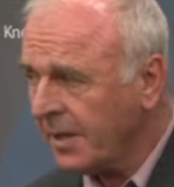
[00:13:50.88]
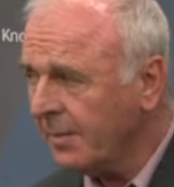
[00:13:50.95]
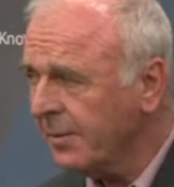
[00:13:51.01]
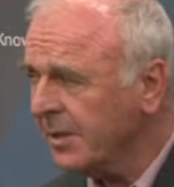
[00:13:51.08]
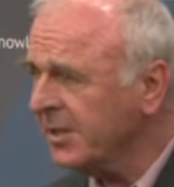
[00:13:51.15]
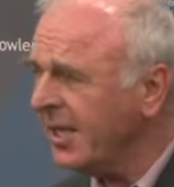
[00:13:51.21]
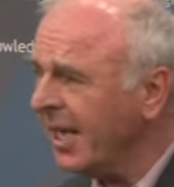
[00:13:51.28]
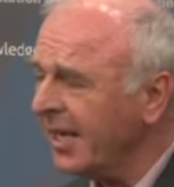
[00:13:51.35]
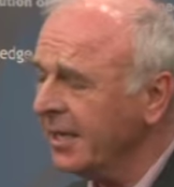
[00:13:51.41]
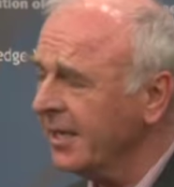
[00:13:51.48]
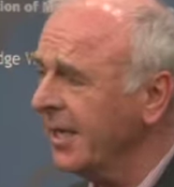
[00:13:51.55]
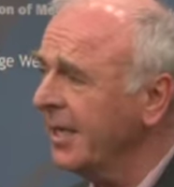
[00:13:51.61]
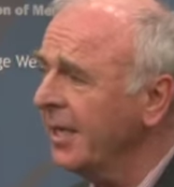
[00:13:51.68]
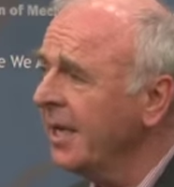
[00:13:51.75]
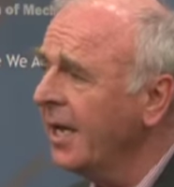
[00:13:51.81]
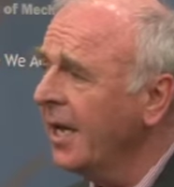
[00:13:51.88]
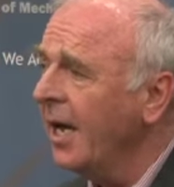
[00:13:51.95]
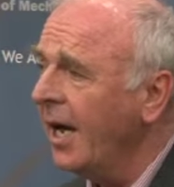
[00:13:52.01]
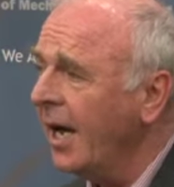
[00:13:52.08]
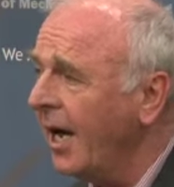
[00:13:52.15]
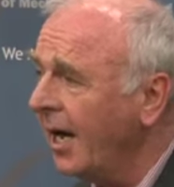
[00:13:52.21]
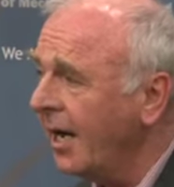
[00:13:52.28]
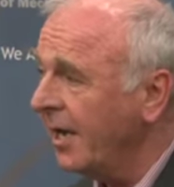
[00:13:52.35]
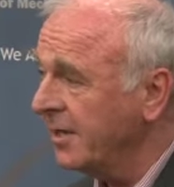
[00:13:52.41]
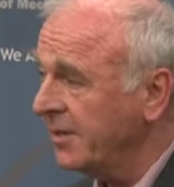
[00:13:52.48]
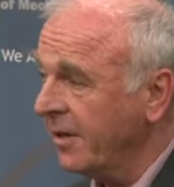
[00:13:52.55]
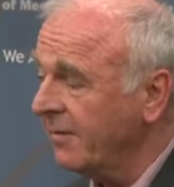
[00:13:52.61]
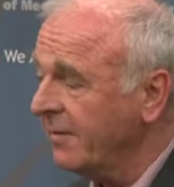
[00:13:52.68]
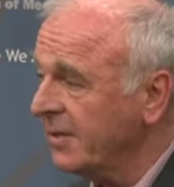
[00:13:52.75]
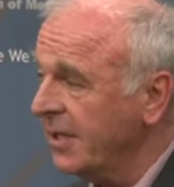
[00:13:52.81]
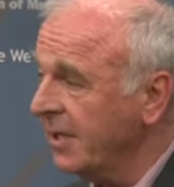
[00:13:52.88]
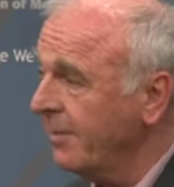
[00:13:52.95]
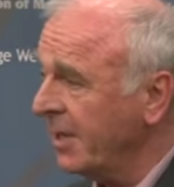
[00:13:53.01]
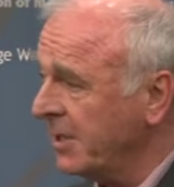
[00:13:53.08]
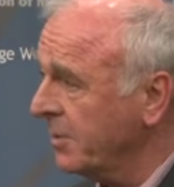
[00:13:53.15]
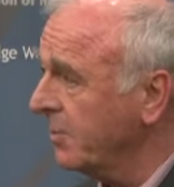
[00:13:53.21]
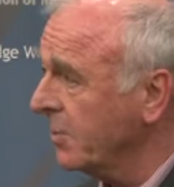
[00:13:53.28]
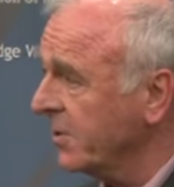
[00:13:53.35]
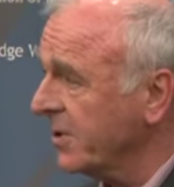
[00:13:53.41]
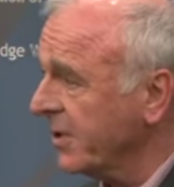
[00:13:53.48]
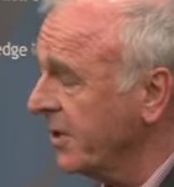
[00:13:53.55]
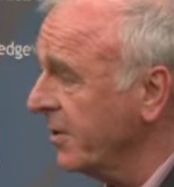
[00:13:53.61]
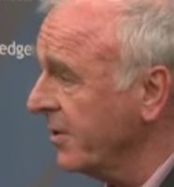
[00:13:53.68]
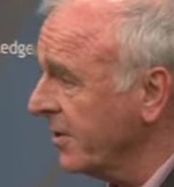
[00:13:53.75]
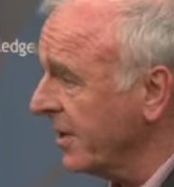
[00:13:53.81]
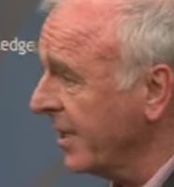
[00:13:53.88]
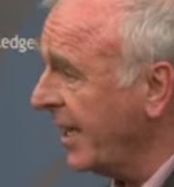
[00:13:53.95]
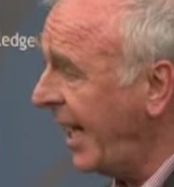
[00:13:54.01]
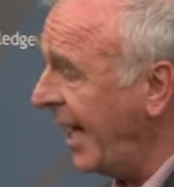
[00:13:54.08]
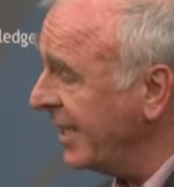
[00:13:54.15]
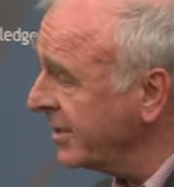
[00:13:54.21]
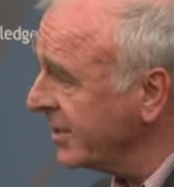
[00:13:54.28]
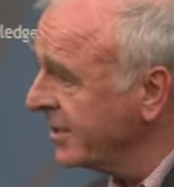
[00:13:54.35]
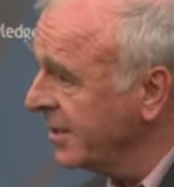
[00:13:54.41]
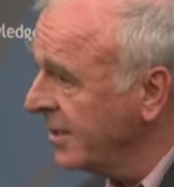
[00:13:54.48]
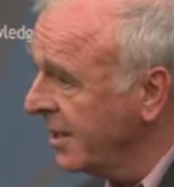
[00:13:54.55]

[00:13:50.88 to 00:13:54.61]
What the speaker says: But secondly, it's obviously much more secure than cash.